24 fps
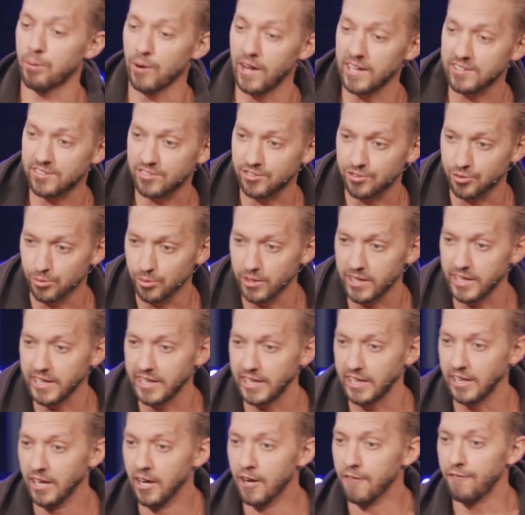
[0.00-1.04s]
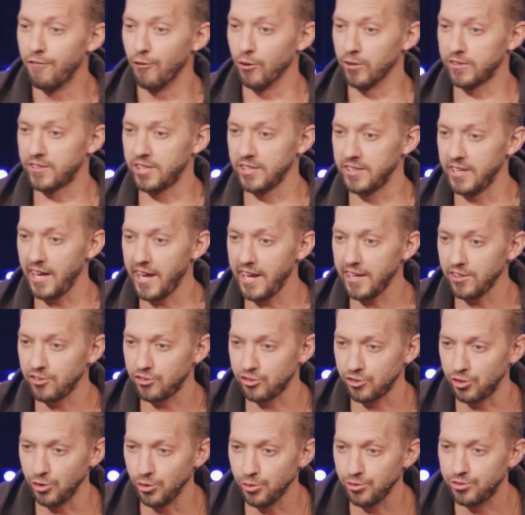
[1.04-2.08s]
press three for today's
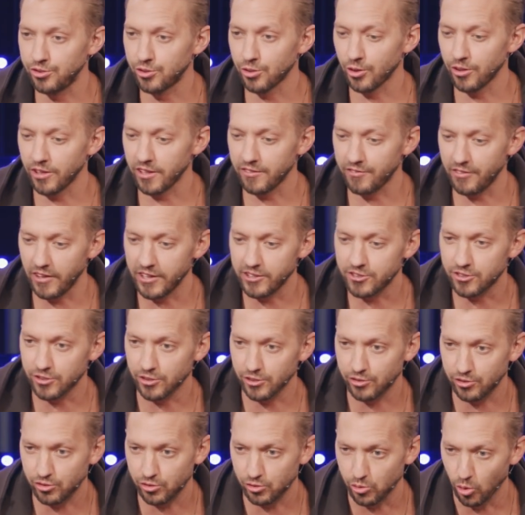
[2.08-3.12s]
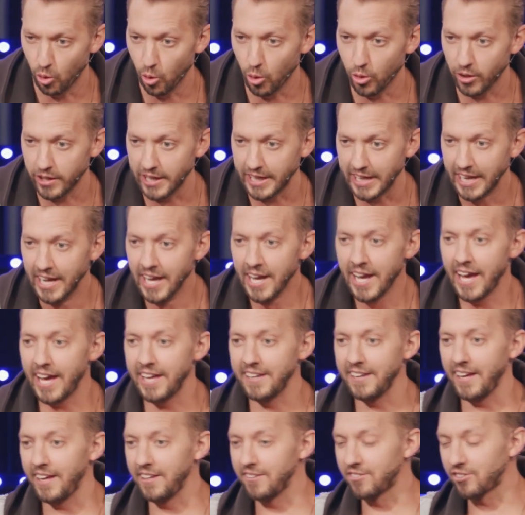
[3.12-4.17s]
choose your own adventure story.
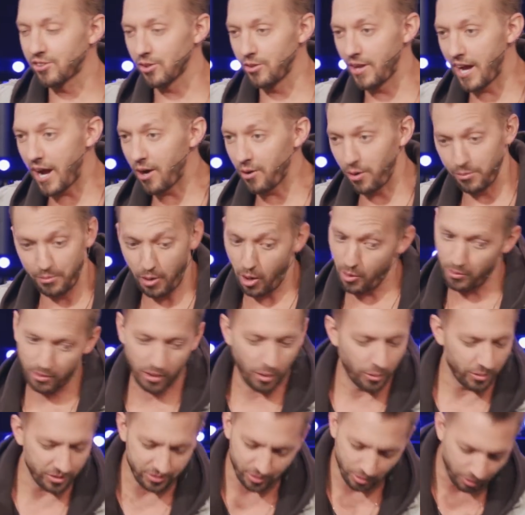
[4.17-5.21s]
And, and so now I would always